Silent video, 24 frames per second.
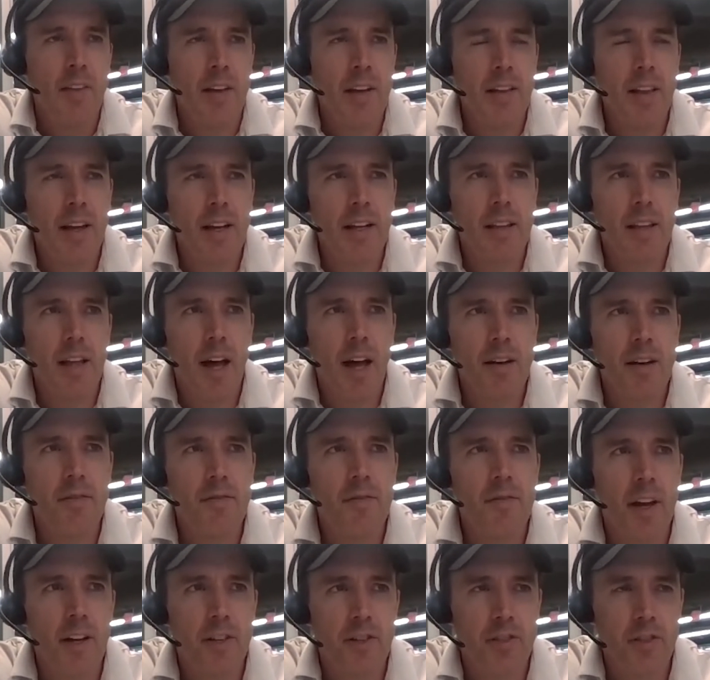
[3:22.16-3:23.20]
I think like a lot
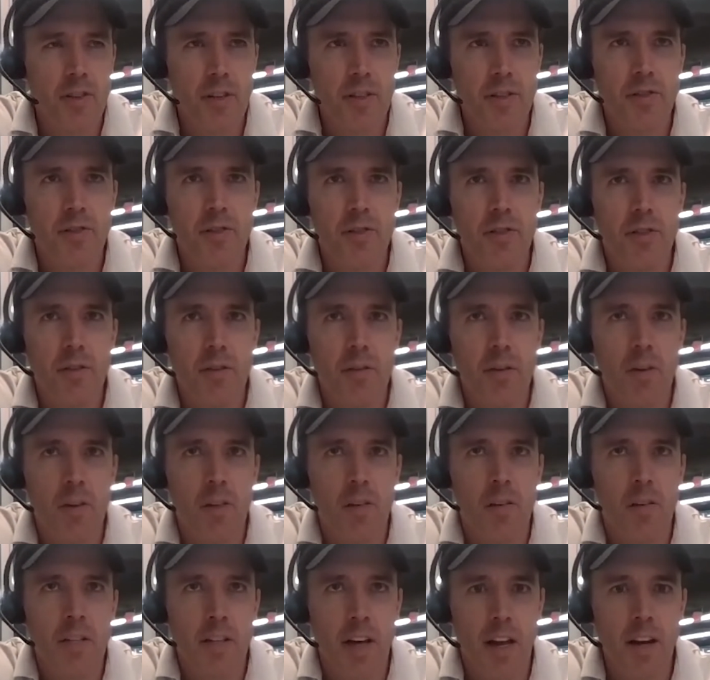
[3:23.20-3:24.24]
of veterans,
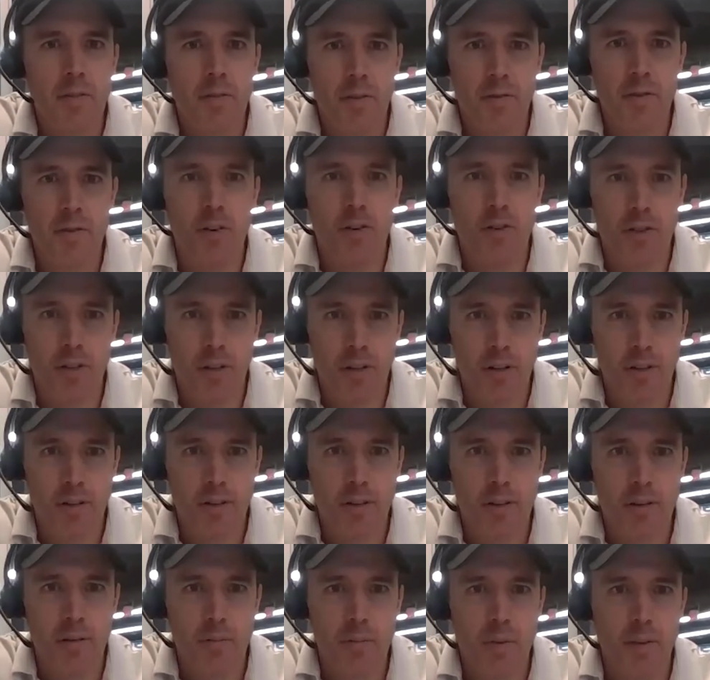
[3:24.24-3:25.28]
you're excited for the
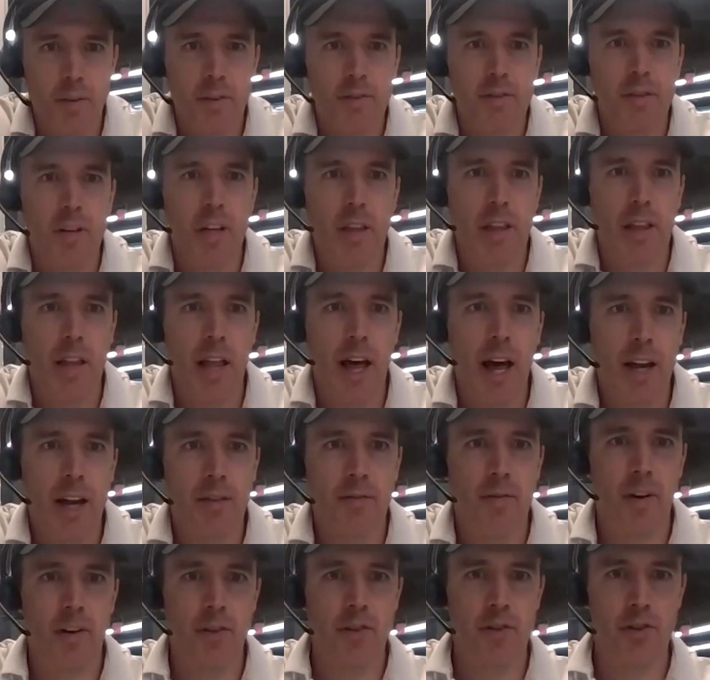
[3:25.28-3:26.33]
future, but there's a
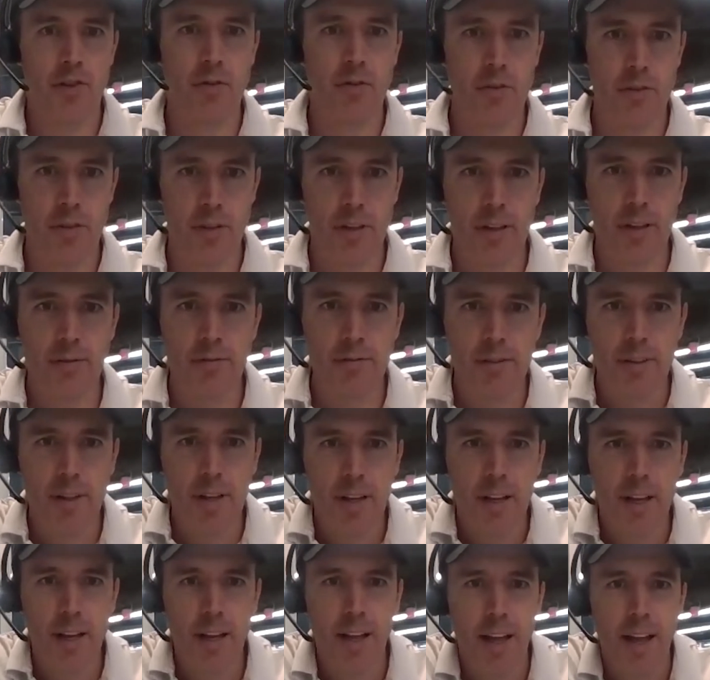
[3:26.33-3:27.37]
lot of uncertainty.
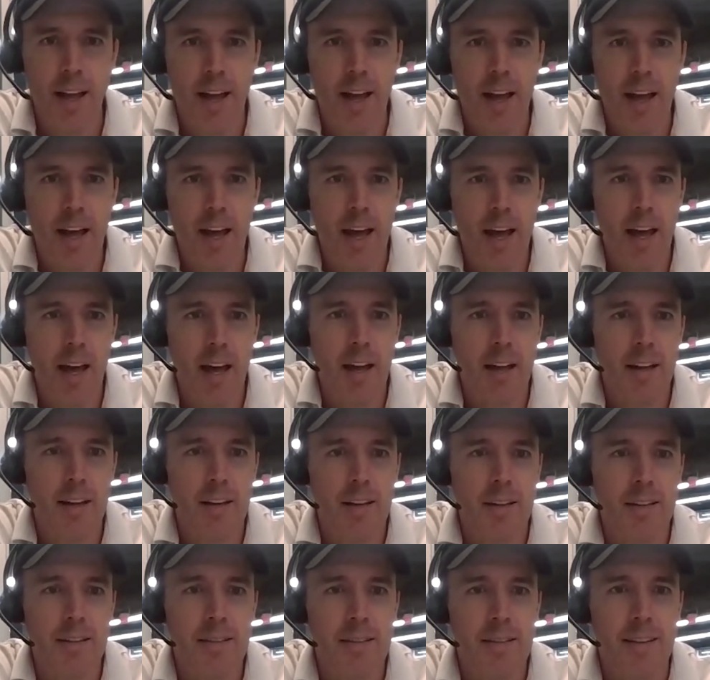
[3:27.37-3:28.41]

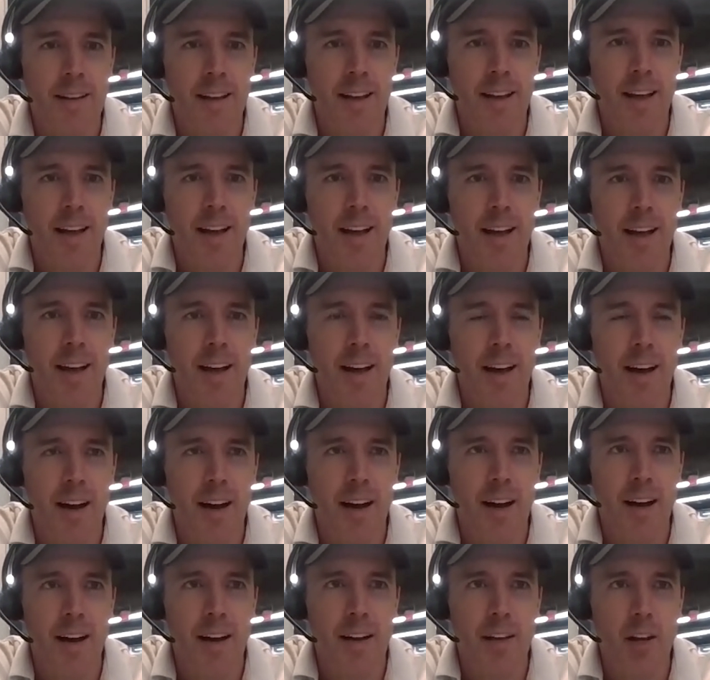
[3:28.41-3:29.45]
And
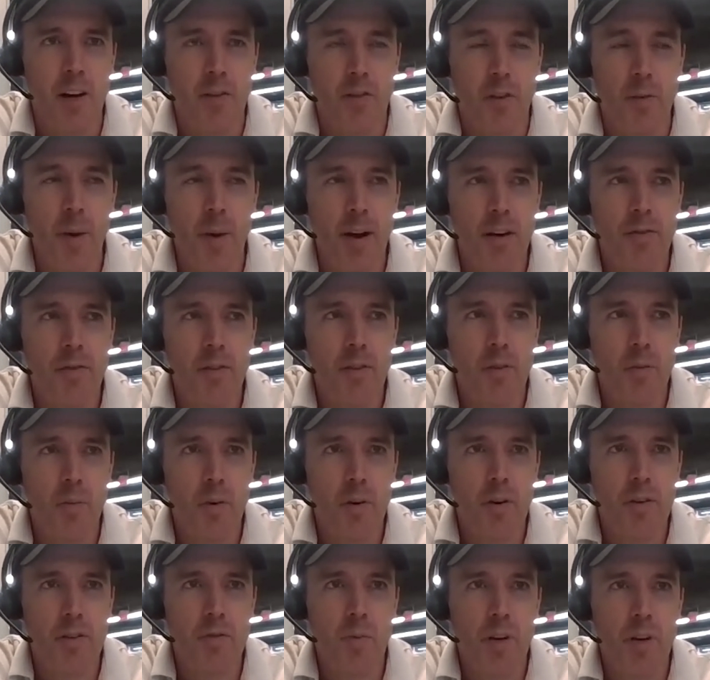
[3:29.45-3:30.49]
for better or for
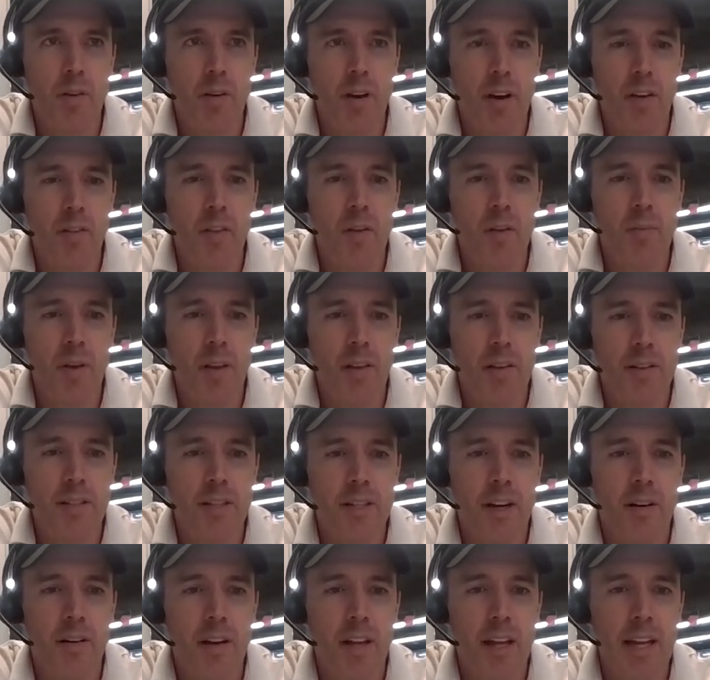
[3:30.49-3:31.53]
worse, when you're in the
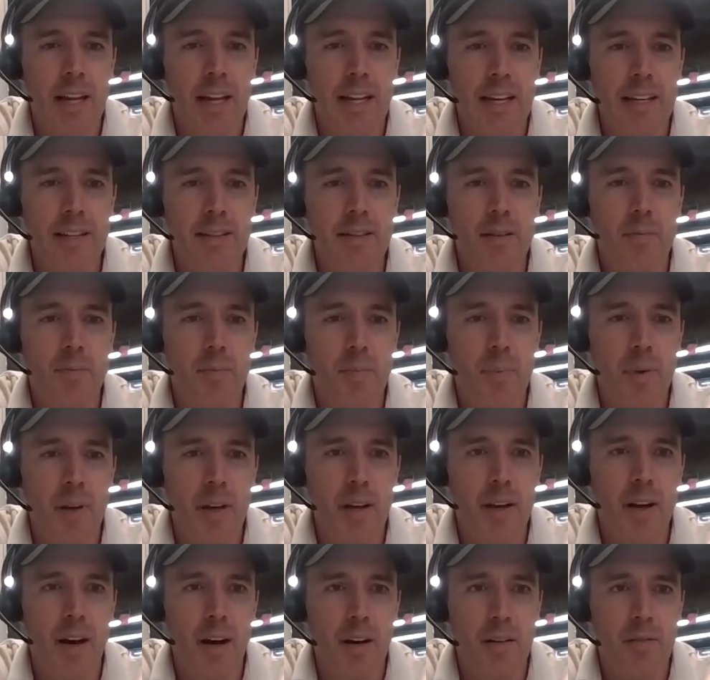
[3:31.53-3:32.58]
military, it is a
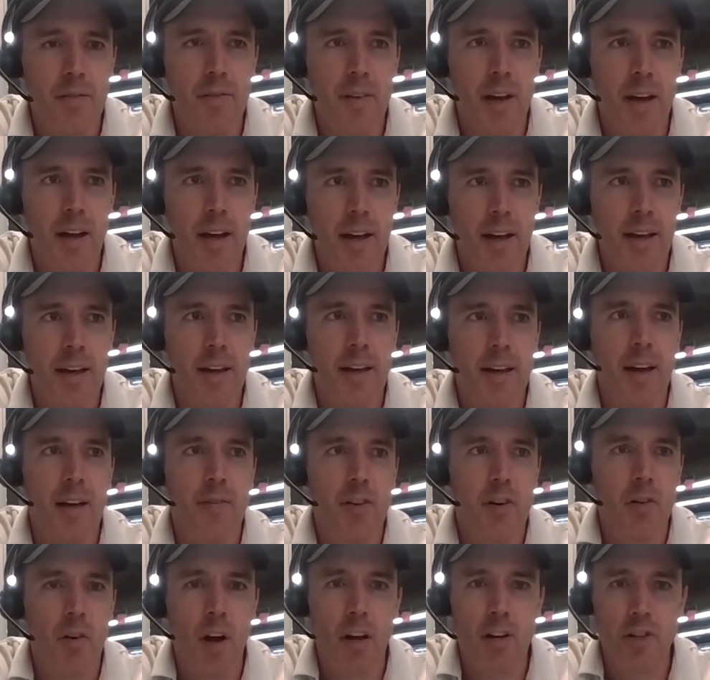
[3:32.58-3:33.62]
bit of a
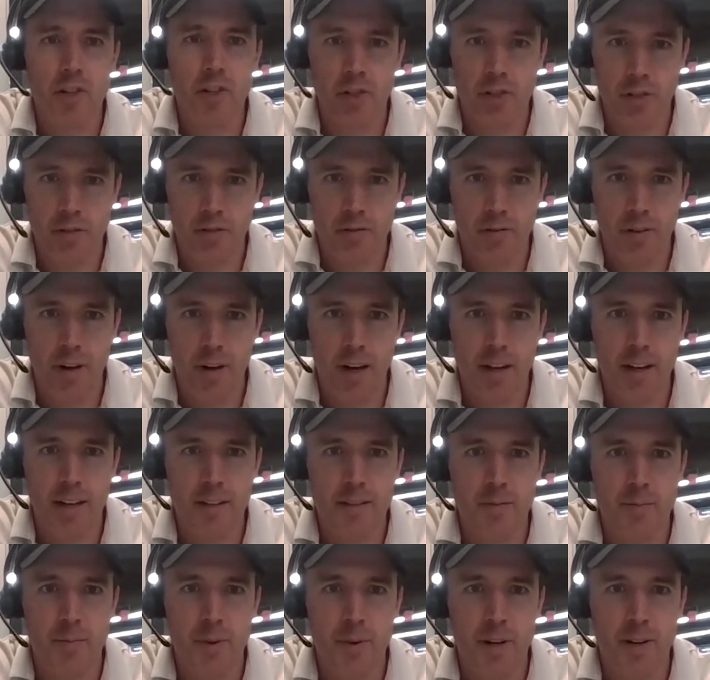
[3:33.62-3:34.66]
crutch, right?
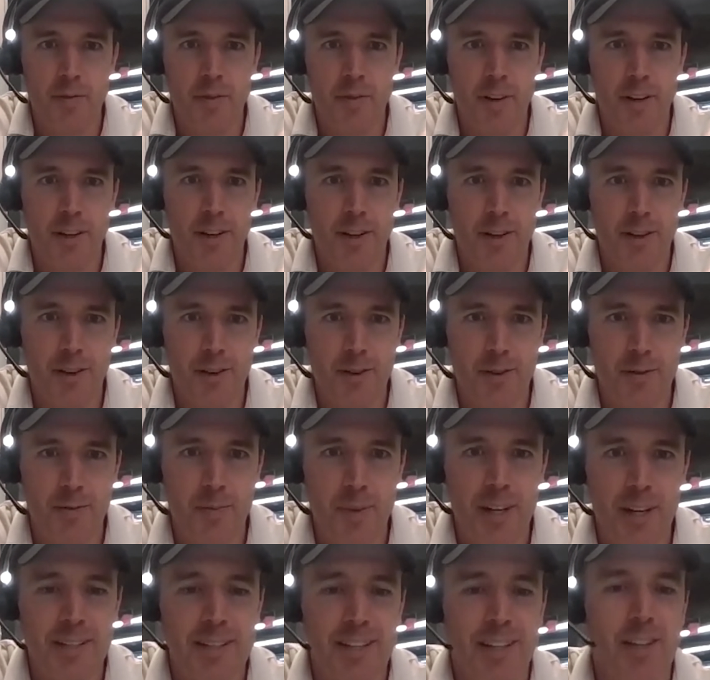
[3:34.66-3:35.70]
It's a bit of a
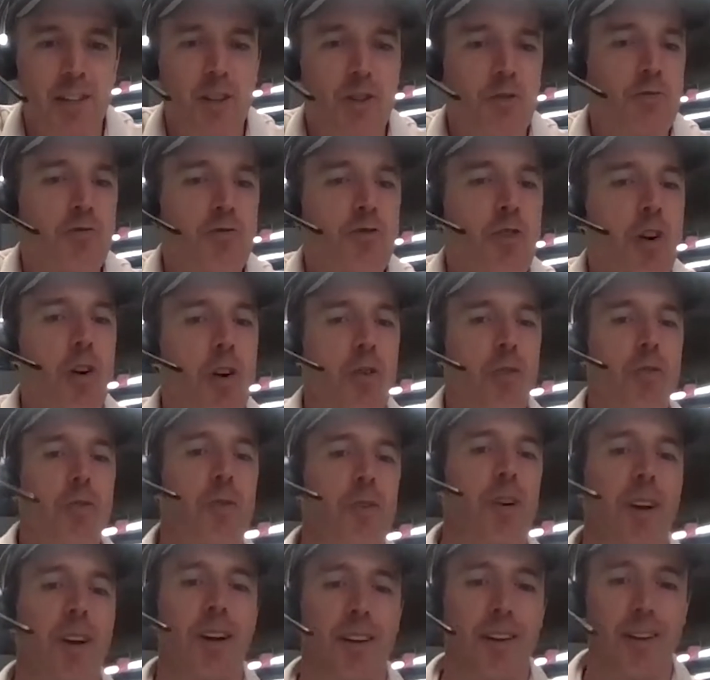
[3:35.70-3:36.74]
cocoon because like
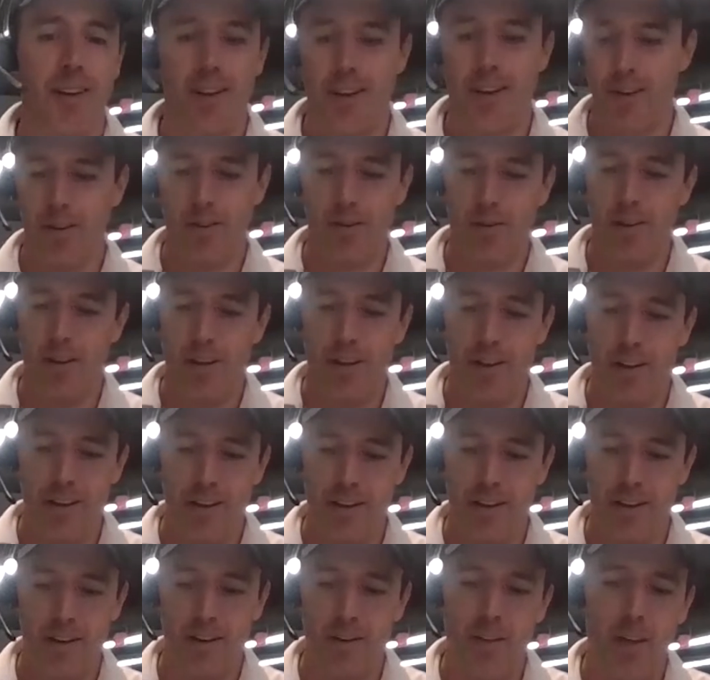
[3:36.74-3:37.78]
that
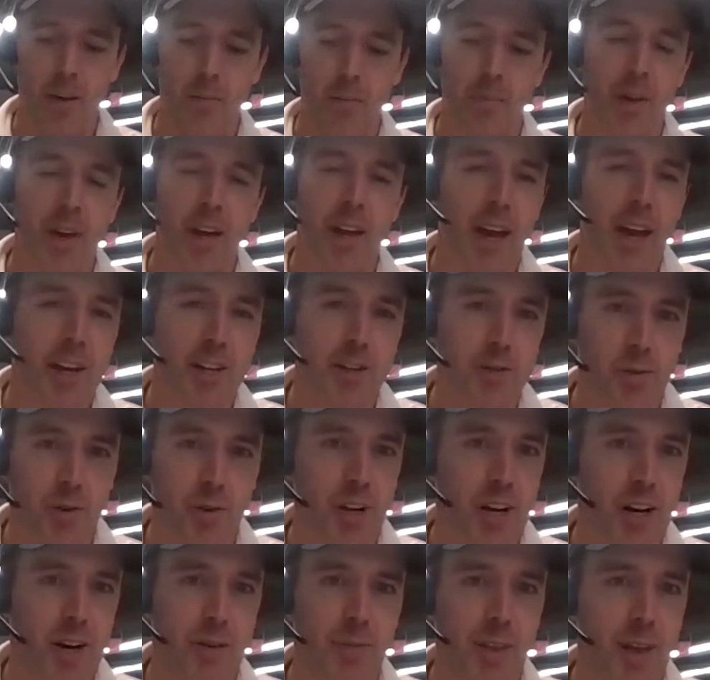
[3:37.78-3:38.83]
BAH
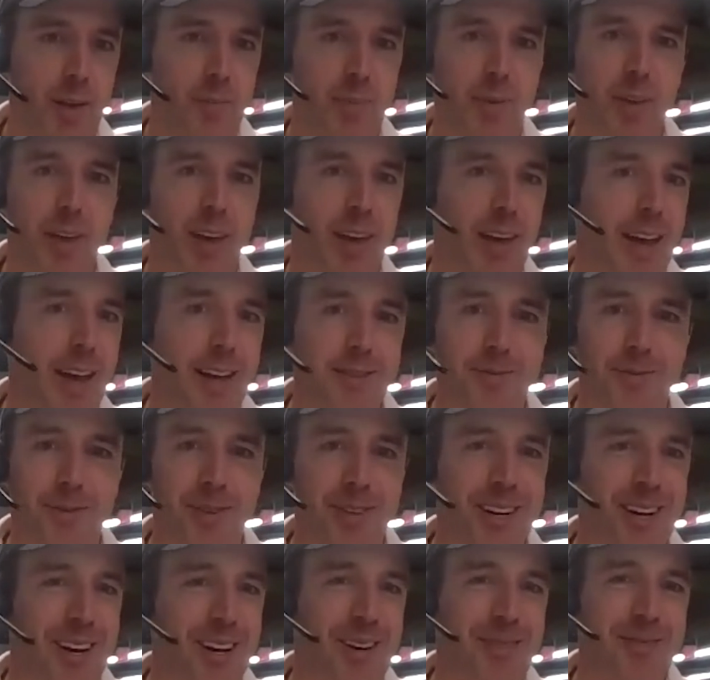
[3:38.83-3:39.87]
will come, that BAS
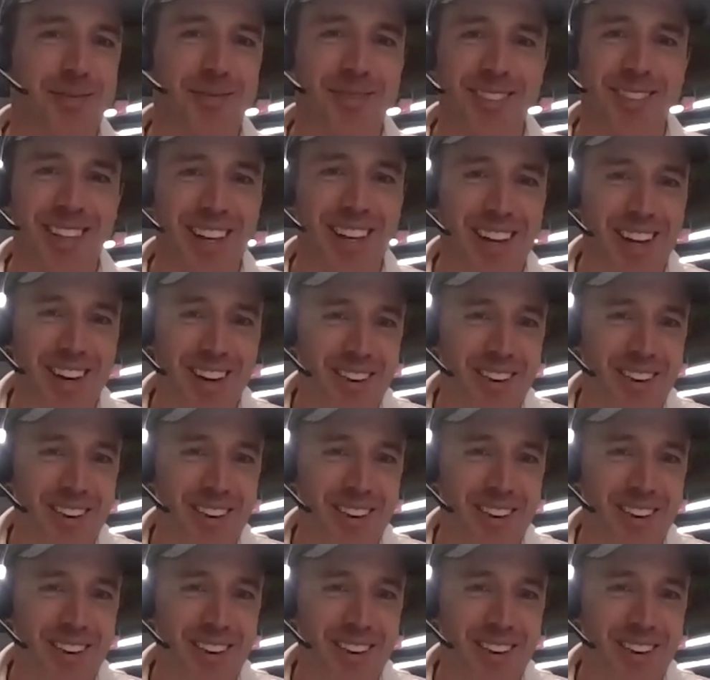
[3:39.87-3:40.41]
will come,